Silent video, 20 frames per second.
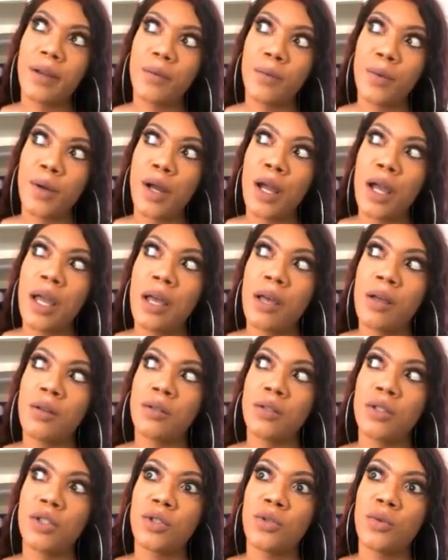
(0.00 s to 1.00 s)

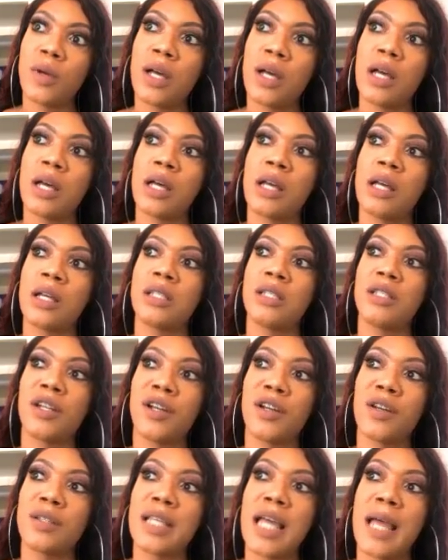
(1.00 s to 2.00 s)
held to a
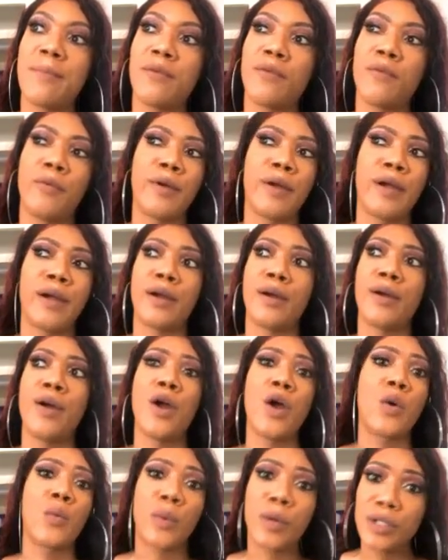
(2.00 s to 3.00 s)
stereotype of where
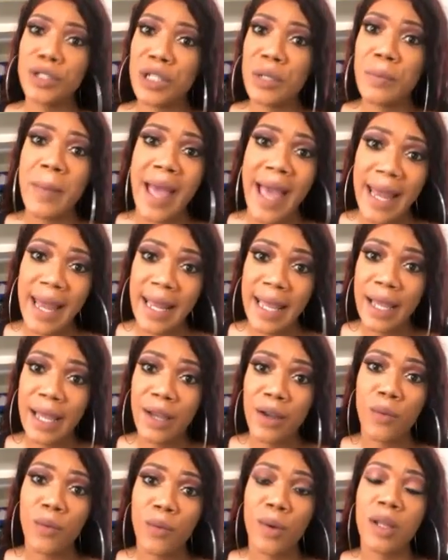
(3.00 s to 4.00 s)
we're
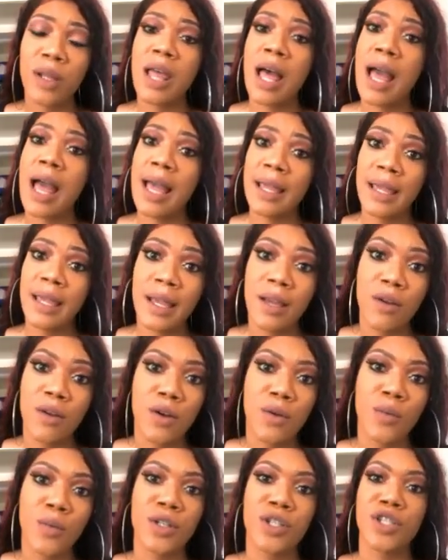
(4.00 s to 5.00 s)
dramatic or we're lying
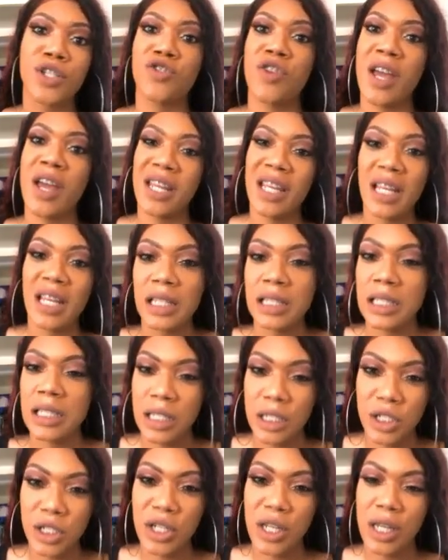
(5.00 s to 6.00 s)
or we're just trying to get
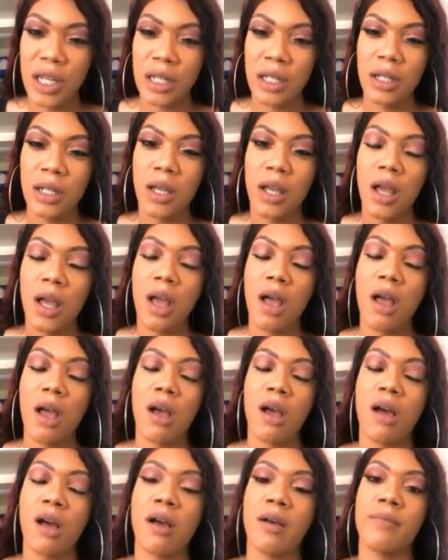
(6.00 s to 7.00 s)
attention,
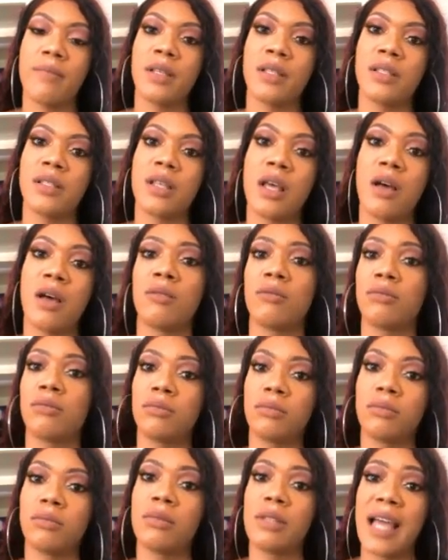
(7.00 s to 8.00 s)
and so
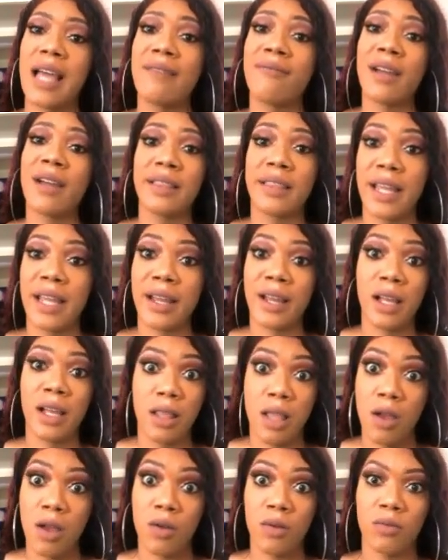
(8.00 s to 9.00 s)
that right there
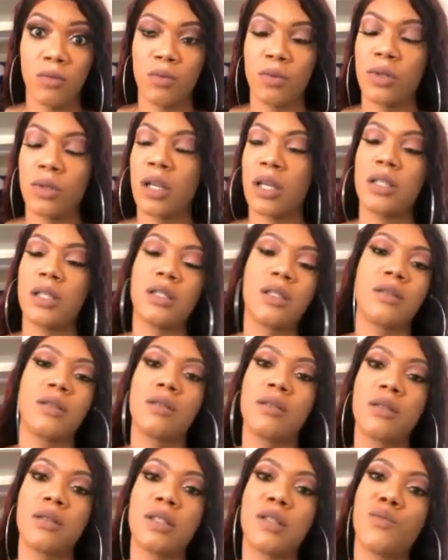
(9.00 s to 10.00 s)
alone will get
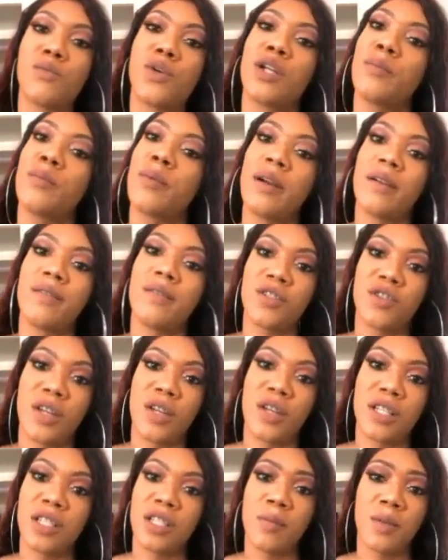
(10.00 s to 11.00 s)
someone a part of the
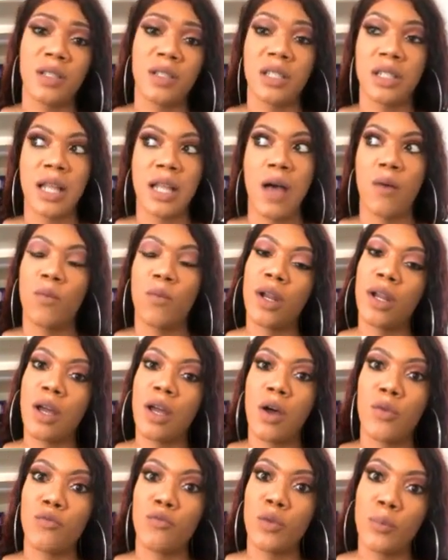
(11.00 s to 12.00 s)
trans community to not want to
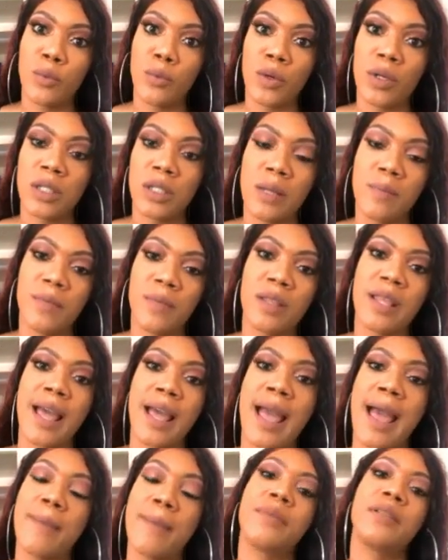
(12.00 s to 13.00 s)
go and report something that
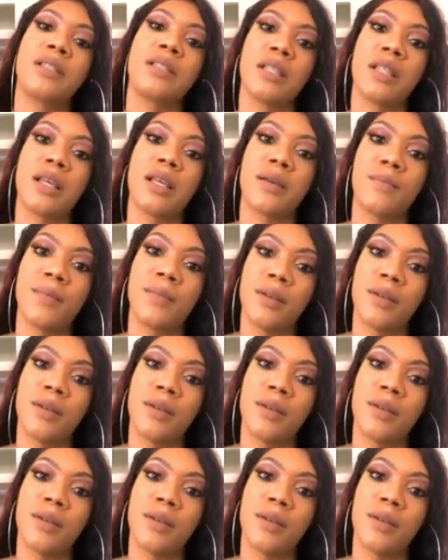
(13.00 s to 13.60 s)
happens to them.